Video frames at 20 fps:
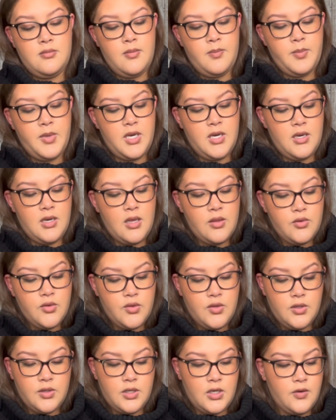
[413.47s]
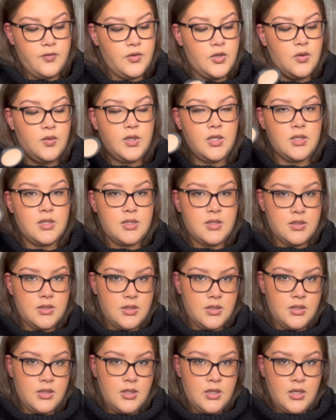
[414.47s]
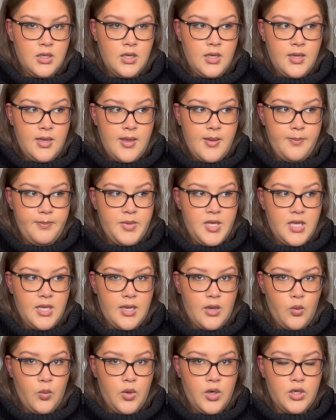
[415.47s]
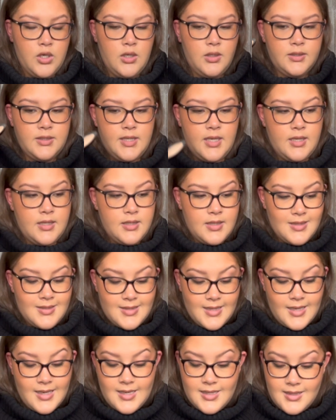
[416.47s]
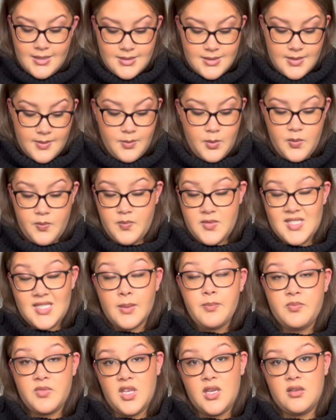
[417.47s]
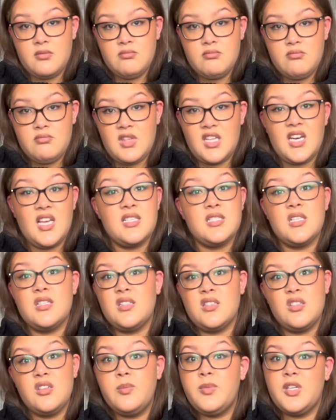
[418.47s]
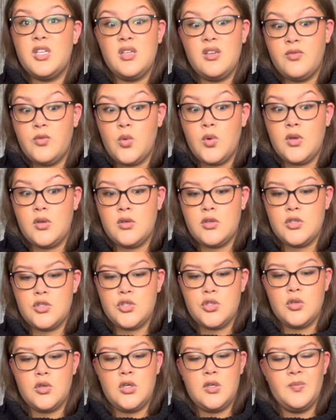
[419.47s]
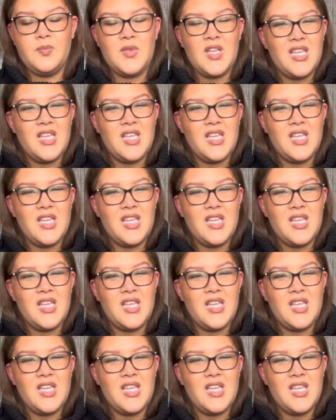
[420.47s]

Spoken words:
But another thing that I've noticed being at work all day is that I need something that has a little bit of oil control.